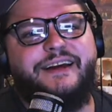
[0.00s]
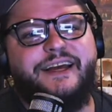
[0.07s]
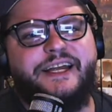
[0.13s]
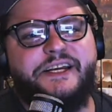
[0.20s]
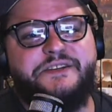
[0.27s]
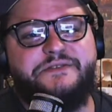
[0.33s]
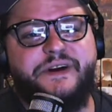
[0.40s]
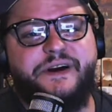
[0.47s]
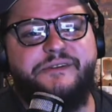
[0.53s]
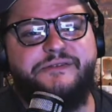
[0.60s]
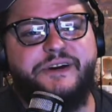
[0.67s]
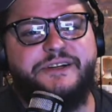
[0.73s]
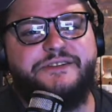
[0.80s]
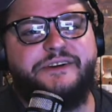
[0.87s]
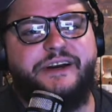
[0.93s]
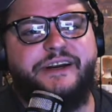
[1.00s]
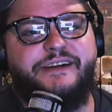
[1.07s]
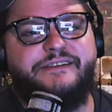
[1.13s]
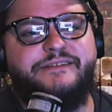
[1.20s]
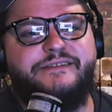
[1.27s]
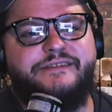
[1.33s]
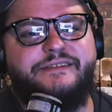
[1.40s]
It is very frustrating.
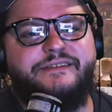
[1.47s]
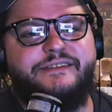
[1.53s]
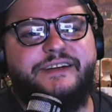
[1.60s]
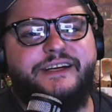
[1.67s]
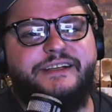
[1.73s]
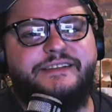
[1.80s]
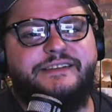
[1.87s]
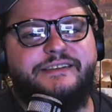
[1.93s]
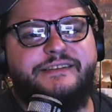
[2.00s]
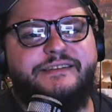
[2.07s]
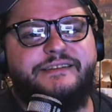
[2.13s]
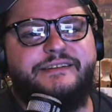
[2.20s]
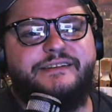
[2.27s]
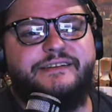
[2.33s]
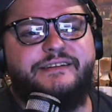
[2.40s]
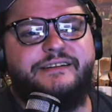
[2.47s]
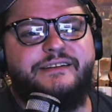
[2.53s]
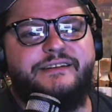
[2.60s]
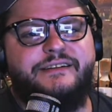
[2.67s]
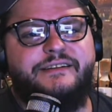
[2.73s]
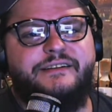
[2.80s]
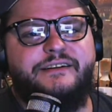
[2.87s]
Yes.
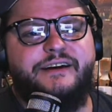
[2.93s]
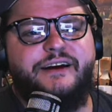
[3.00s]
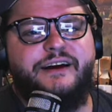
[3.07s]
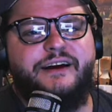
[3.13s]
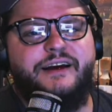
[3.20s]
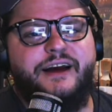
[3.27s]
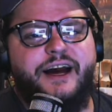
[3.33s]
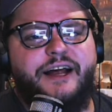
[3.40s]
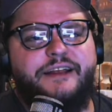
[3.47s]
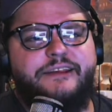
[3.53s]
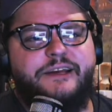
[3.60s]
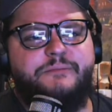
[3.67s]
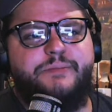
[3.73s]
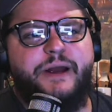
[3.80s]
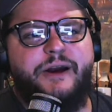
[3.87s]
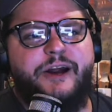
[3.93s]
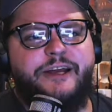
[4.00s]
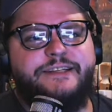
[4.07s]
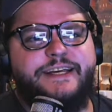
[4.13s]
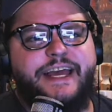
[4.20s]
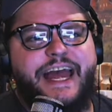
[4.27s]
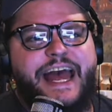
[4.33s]
I think
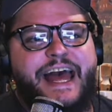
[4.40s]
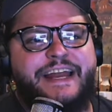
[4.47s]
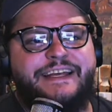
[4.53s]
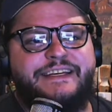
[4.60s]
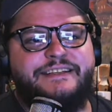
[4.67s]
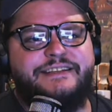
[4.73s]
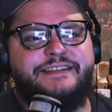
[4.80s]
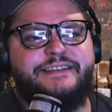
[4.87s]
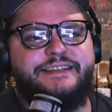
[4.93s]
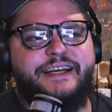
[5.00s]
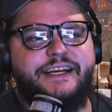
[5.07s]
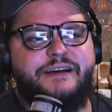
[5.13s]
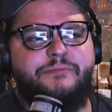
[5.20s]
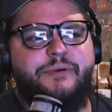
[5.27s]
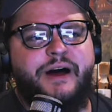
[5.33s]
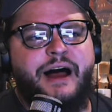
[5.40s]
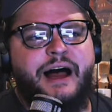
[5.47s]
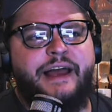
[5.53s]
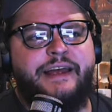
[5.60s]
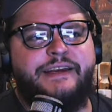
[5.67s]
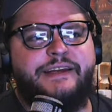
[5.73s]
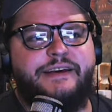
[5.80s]
Perry's cat is sick
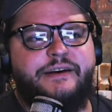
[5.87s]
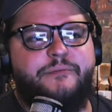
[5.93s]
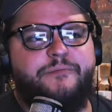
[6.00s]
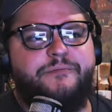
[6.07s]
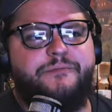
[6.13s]
behind him.